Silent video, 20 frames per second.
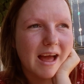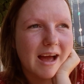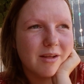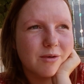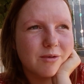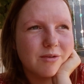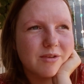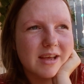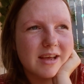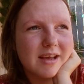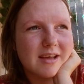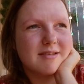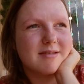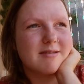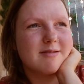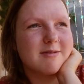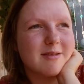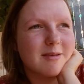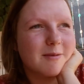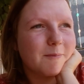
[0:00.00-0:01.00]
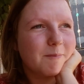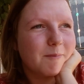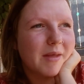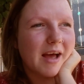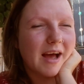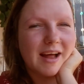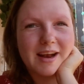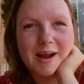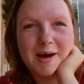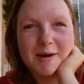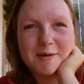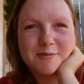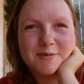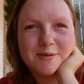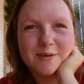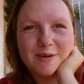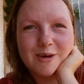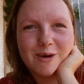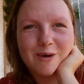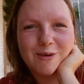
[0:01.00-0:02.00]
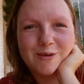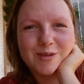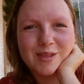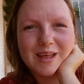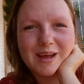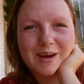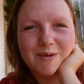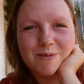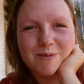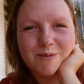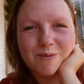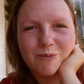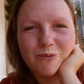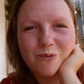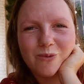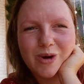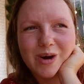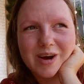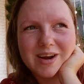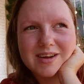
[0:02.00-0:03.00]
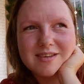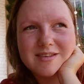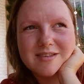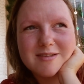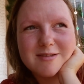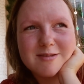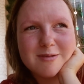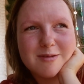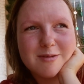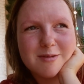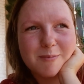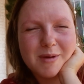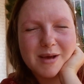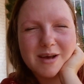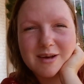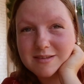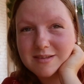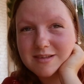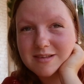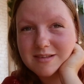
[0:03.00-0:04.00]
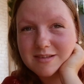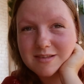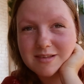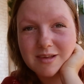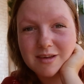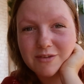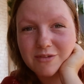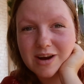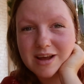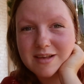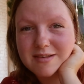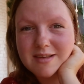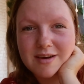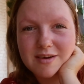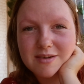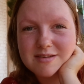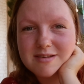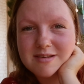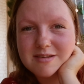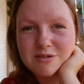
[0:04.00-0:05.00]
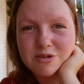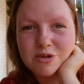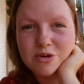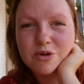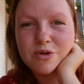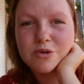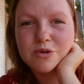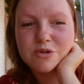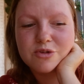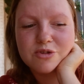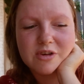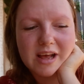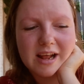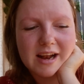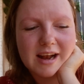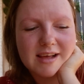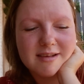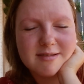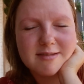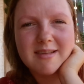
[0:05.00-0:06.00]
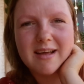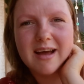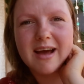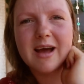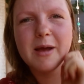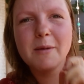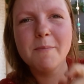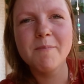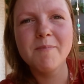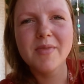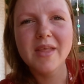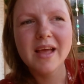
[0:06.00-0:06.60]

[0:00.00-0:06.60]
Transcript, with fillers: I don't think it's enough to go there once because it, the rice terrace is huge and last time